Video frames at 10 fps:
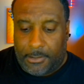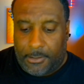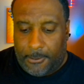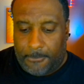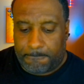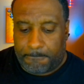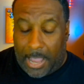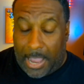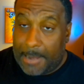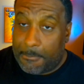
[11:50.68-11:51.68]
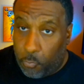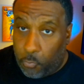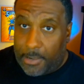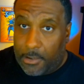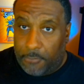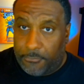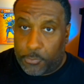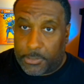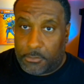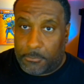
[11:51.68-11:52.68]
I'm aware of
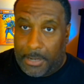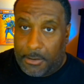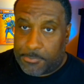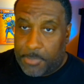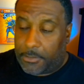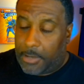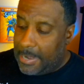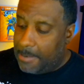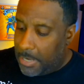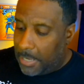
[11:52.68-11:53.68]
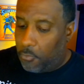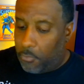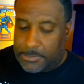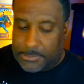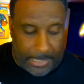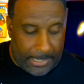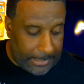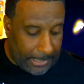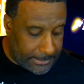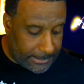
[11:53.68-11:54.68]
who killed Barry's mother. I am not going to say in
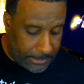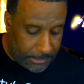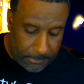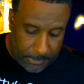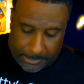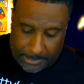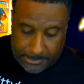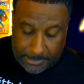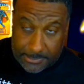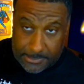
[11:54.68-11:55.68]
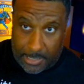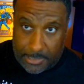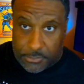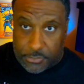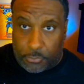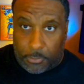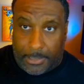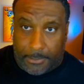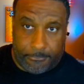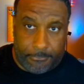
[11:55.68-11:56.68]
case they decide to do
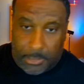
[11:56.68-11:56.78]
a